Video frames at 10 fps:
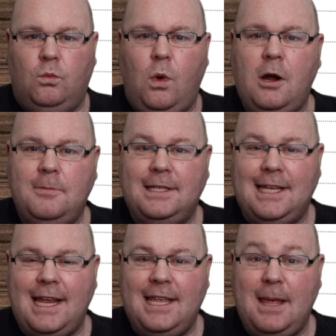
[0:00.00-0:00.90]
Welcome to
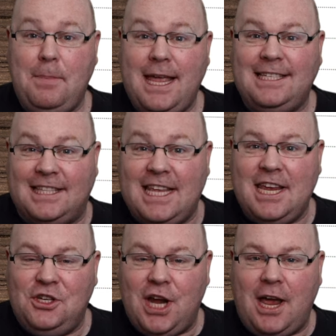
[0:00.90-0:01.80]
Taking the Biz,
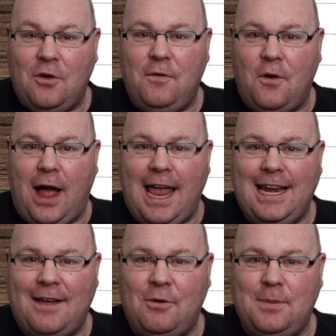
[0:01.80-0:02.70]
the channel for
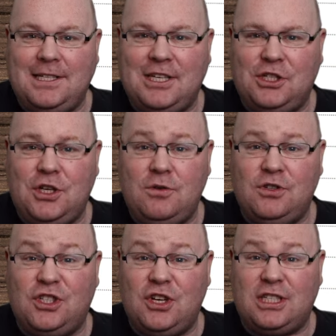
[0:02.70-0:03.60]
A-level business
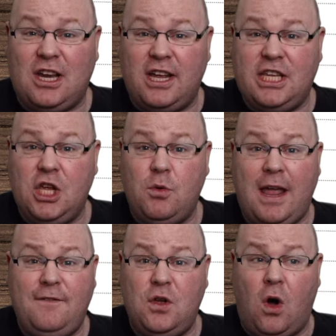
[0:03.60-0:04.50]
students just like you.
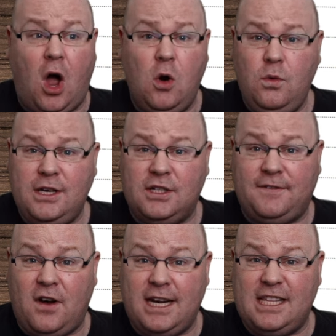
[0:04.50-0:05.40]
If you're only just
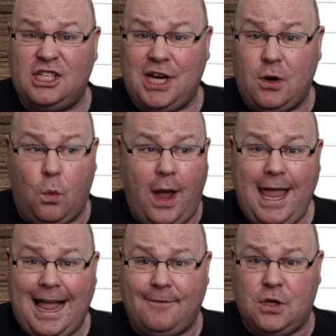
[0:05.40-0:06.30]
finding the channel,
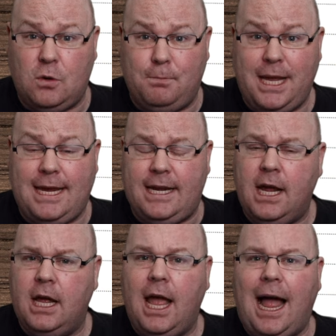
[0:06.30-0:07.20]
where have you been?
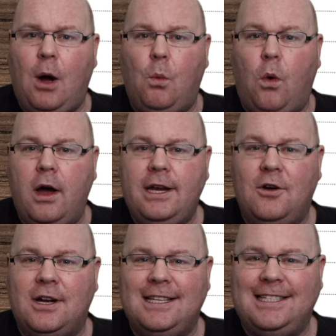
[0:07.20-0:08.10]
And why
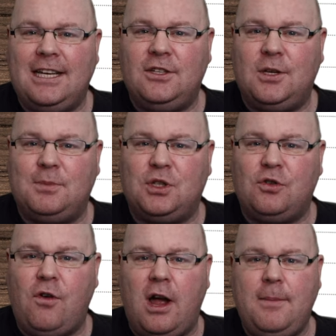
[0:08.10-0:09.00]
not consider
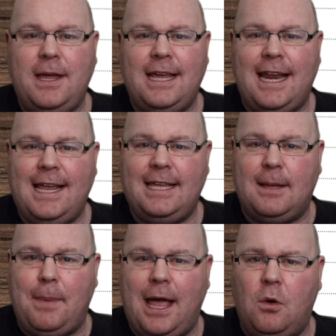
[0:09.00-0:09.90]
subscribing and hitting
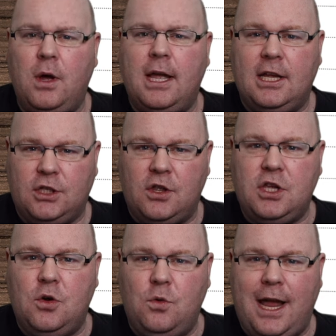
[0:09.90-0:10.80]
the bell so that
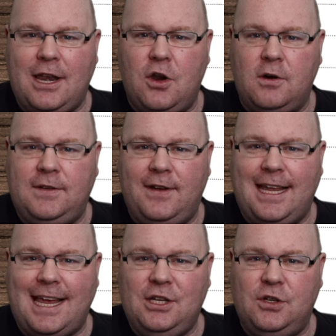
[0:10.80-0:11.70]
you'll get
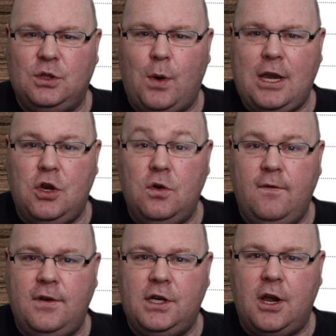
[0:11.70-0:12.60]
notifications when new
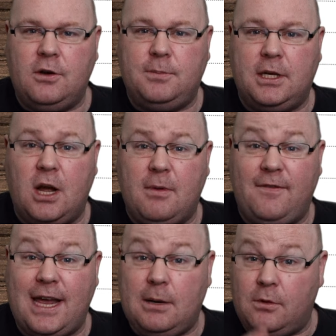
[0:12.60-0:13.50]
videos become
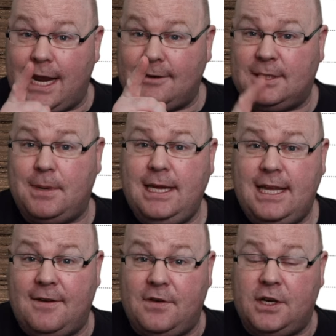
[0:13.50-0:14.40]
available. Now,
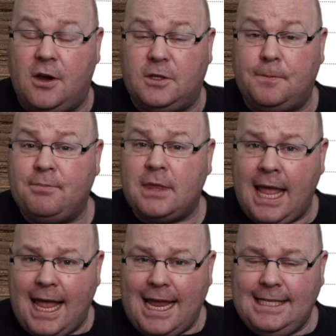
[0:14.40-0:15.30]
speaking of videos,
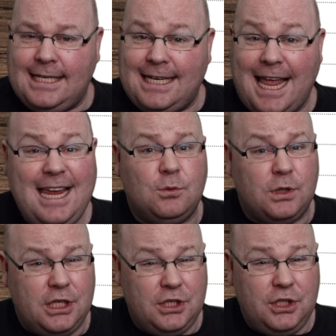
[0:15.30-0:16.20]
in today's,
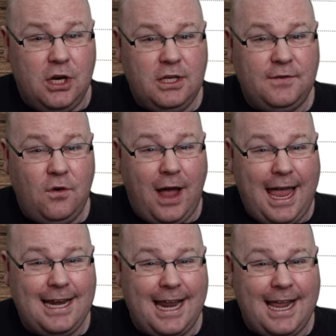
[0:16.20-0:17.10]
which is just for
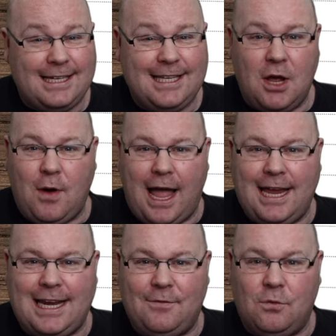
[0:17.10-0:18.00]
Edexcel
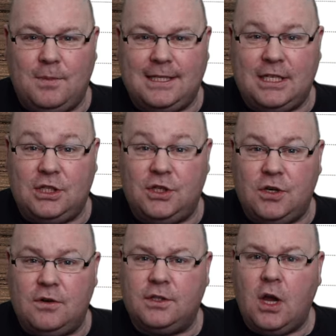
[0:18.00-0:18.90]
A-level business
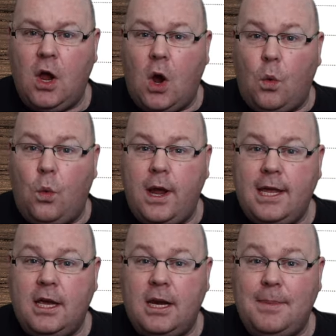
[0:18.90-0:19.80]
students,
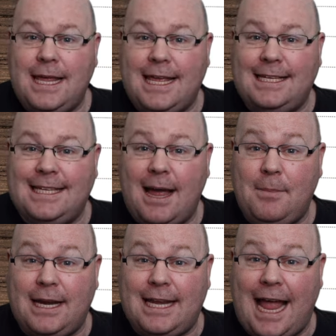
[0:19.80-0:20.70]
we're going to be
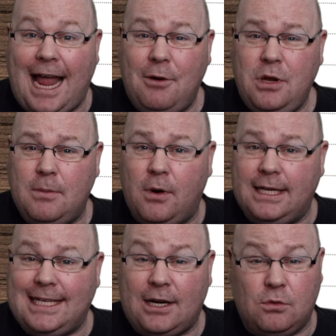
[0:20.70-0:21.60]
examining how you
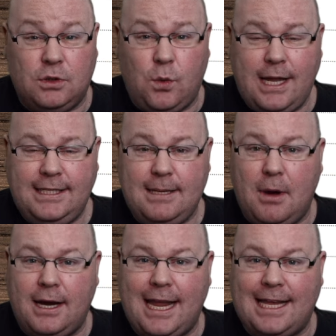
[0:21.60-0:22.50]
might tackle
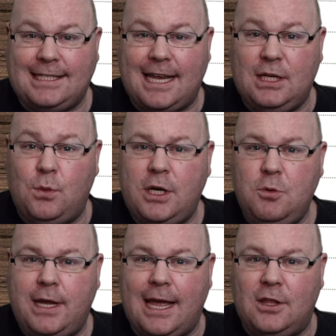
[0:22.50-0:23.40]
20-mark essays when
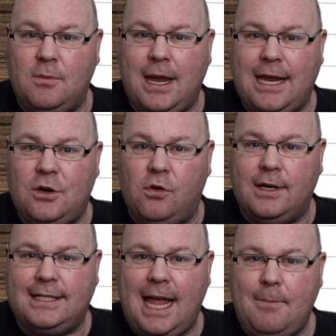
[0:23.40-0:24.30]
you get them in your
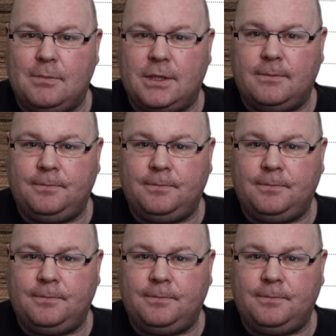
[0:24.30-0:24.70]
exams.